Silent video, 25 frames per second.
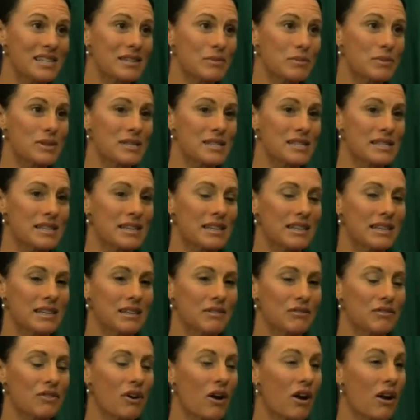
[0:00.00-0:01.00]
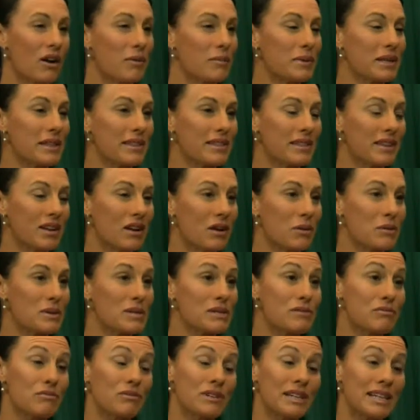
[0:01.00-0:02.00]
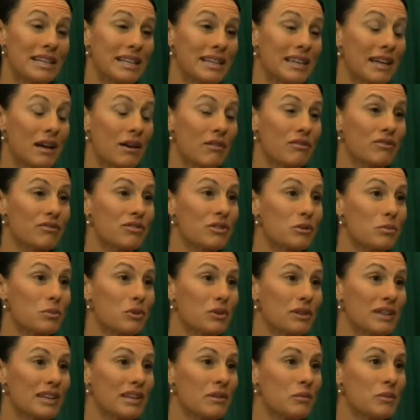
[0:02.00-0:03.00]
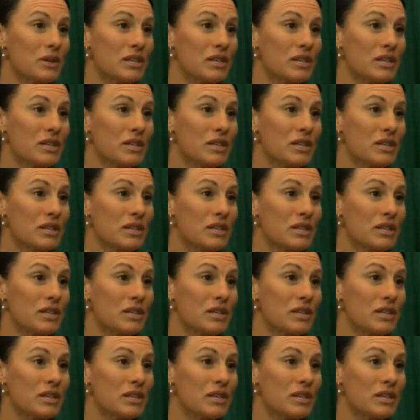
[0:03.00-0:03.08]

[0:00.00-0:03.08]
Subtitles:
It was an environment that I was really comfortable in,